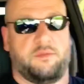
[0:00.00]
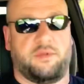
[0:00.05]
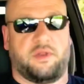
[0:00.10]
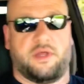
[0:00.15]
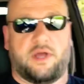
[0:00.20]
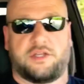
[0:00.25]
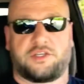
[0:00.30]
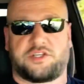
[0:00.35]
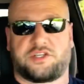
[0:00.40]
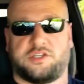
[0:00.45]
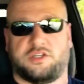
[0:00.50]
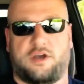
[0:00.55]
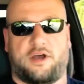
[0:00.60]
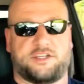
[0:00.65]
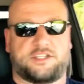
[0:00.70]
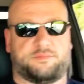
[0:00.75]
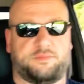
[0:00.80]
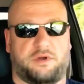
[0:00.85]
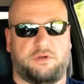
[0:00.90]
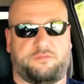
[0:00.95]
I just
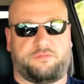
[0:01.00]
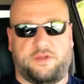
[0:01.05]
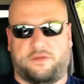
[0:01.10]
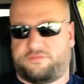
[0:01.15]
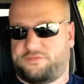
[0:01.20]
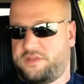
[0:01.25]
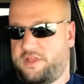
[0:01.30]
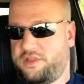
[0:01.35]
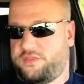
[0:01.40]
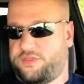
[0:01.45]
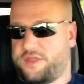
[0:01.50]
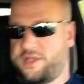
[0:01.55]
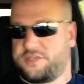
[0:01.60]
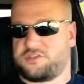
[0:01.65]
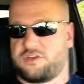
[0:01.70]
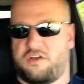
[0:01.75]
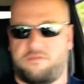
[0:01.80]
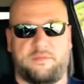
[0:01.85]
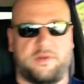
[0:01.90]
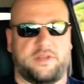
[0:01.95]
lost about 15 things
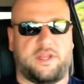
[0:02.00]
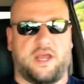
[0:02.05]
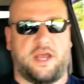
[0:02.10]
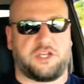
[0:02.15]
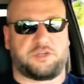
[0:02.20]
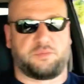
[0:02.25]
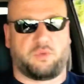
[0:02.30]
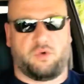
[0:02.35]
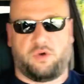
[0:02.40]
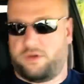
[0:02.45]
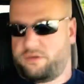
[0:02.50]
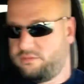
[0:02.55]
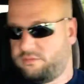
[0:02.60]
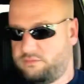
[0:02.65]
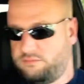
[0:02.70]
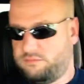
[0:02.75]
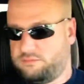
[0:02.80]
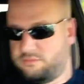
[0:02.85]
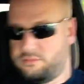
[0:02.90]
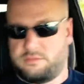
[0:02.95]
off my dashboard.
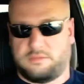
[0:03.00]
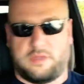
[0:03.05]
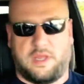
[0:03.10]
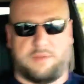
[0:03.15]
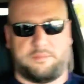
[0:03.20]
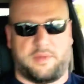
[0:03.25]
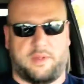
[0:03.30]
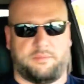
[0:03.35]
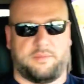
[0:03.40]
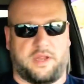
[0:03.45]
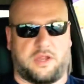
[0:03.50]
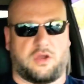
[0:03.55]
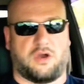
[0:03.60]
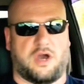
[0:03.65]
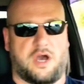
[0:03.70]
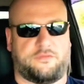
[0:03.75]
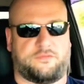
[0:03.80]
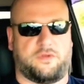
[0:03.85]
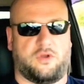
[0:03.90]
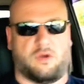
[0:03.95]
My
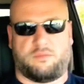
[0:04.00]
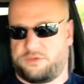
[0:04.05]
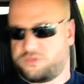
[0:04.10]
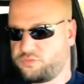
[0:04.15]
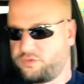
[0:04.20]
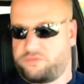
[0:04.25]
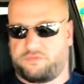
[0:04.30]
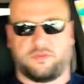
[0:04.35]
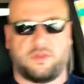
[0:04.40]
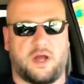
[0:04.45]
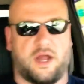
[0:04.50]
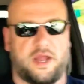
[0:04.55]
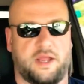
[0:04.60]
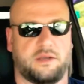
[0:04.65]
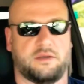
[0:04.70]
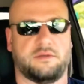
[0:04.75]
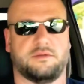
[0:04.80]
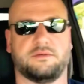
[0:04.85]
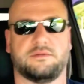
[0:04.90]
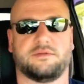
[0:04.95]
coffee almost went flying.